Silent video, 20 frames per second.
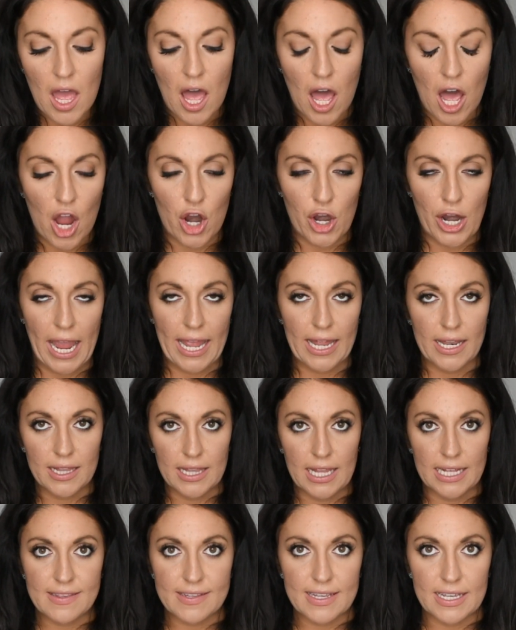All right,
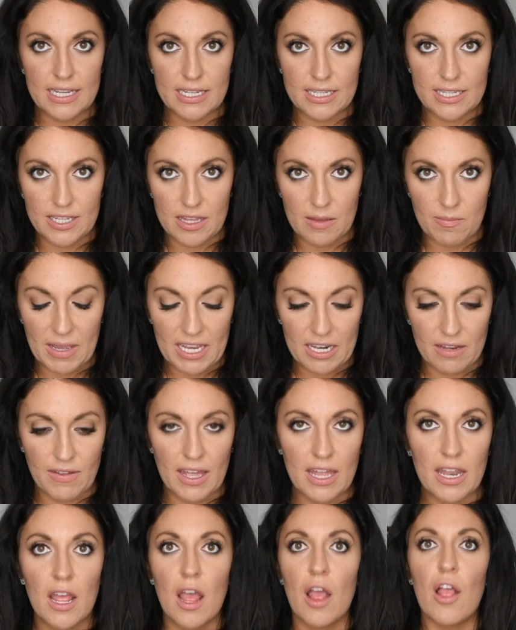let's get into the meat of
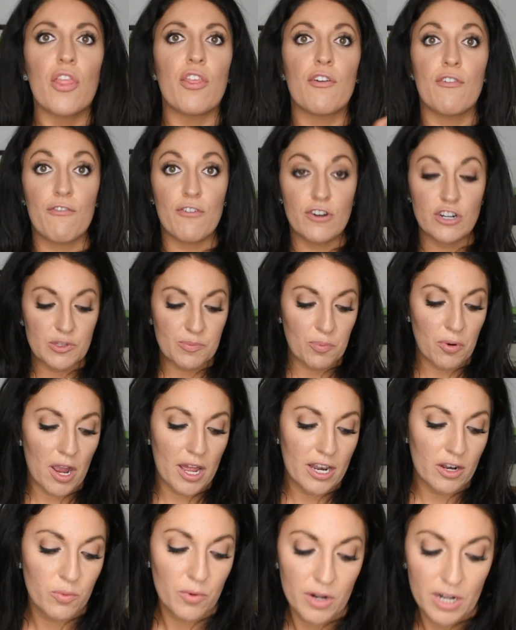it. The first
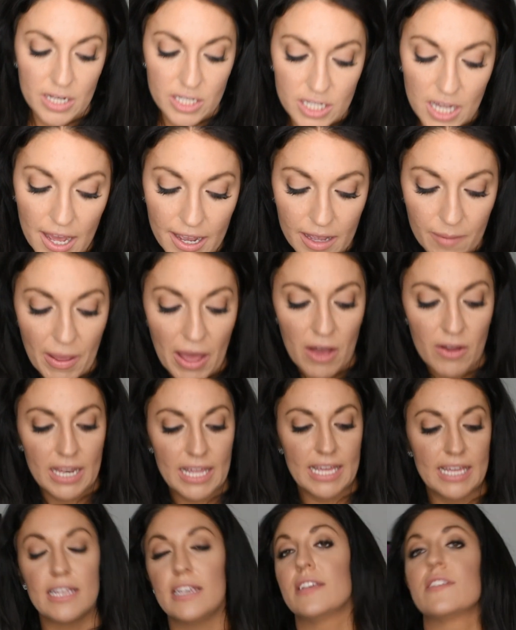product we're going to talk
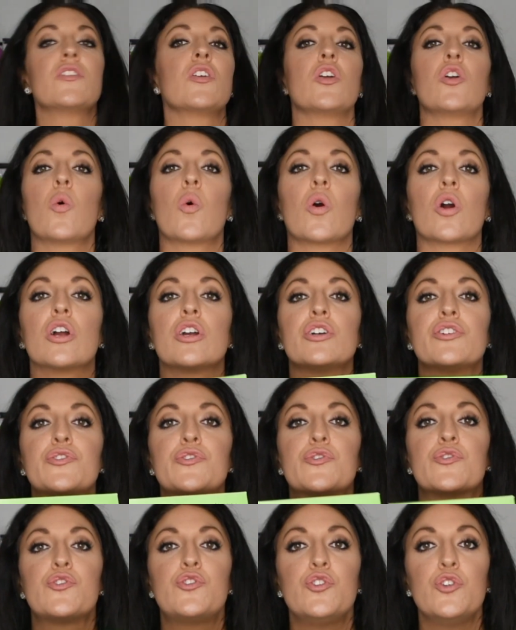about is your
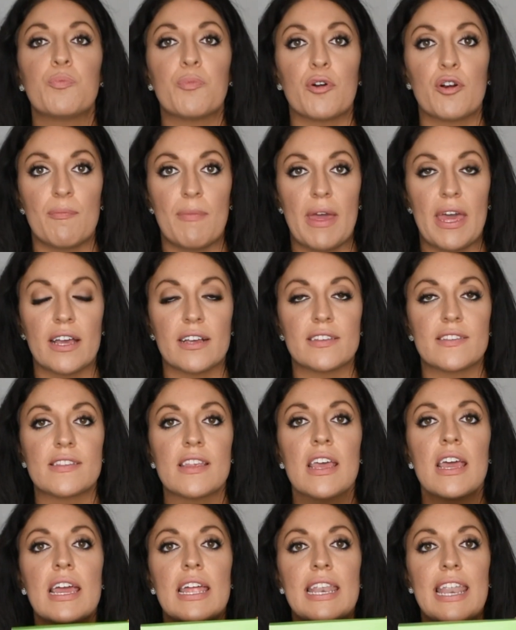Super Mix.
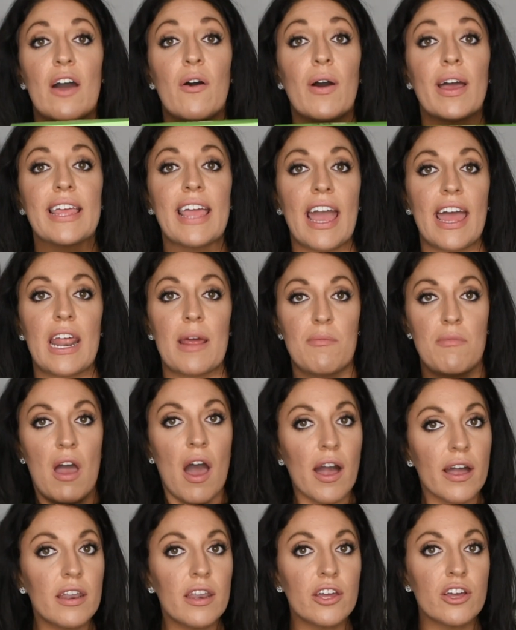Now, again, I'm
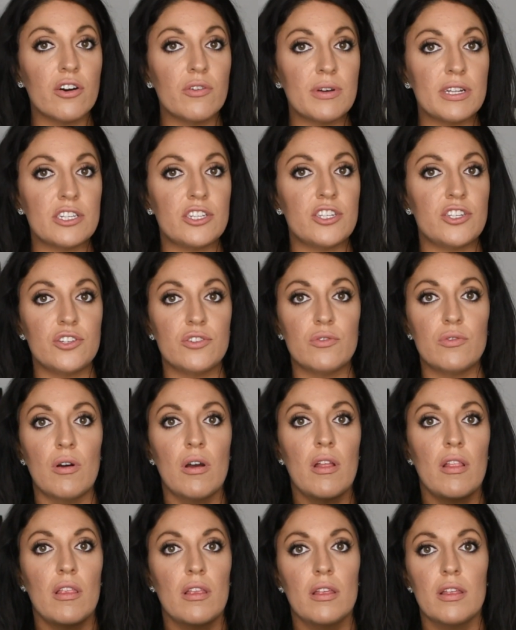not going to go into
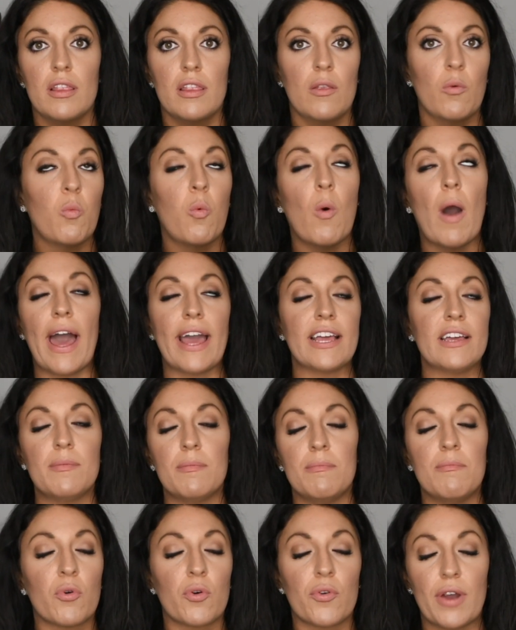
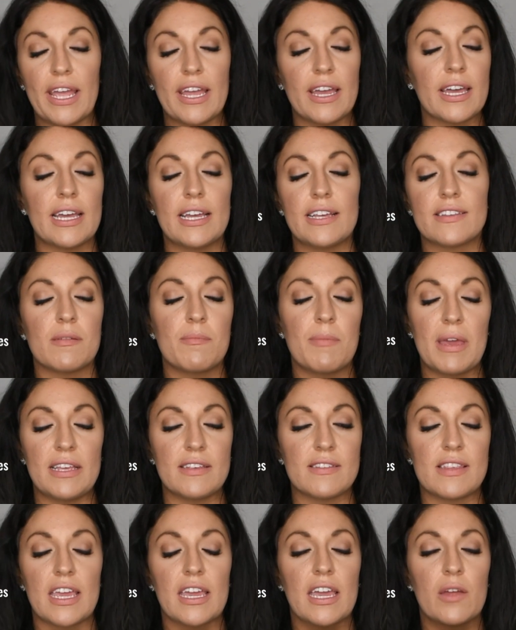why moringa is
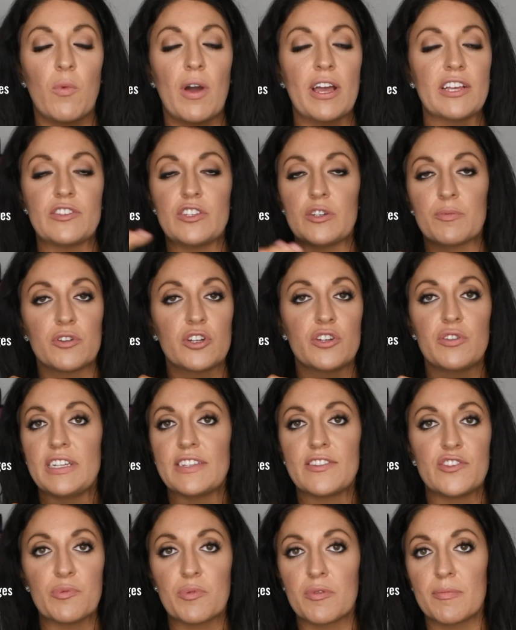amazing and why you
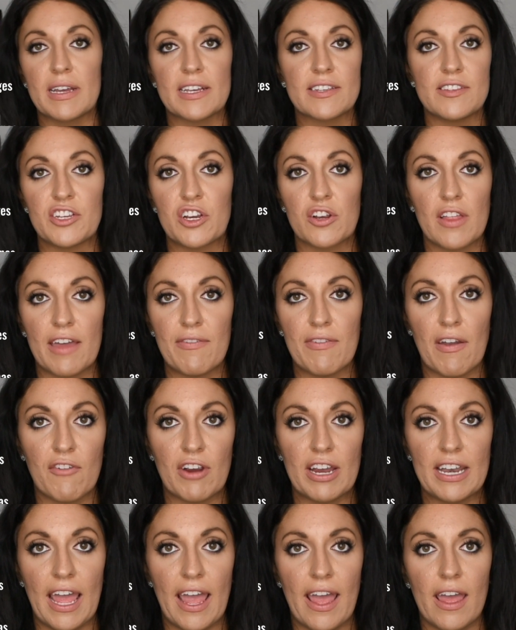need Super Mix in your life
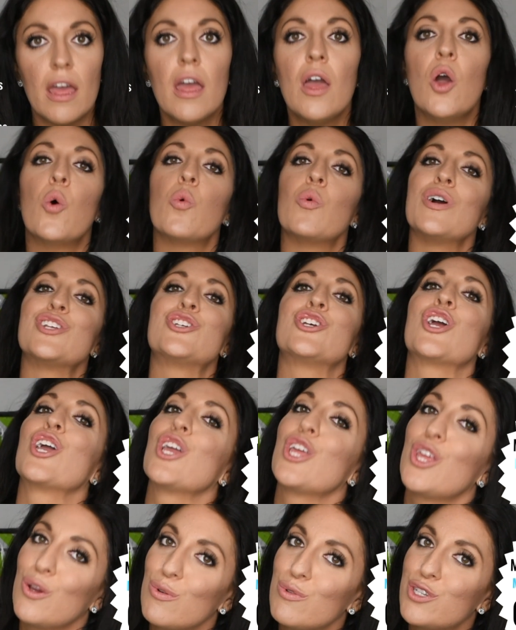every day, which
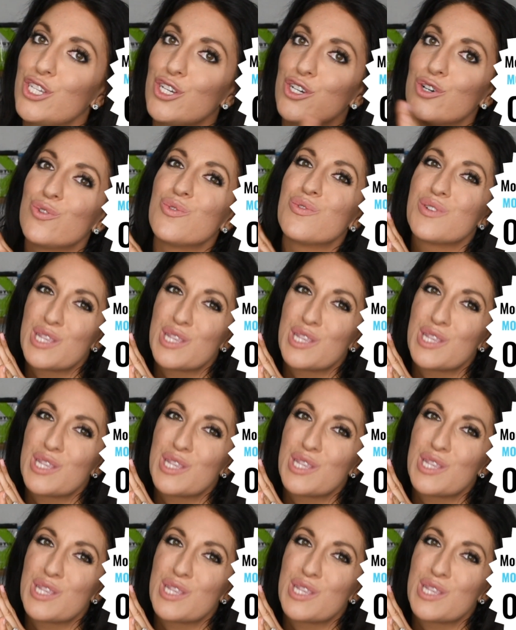you do.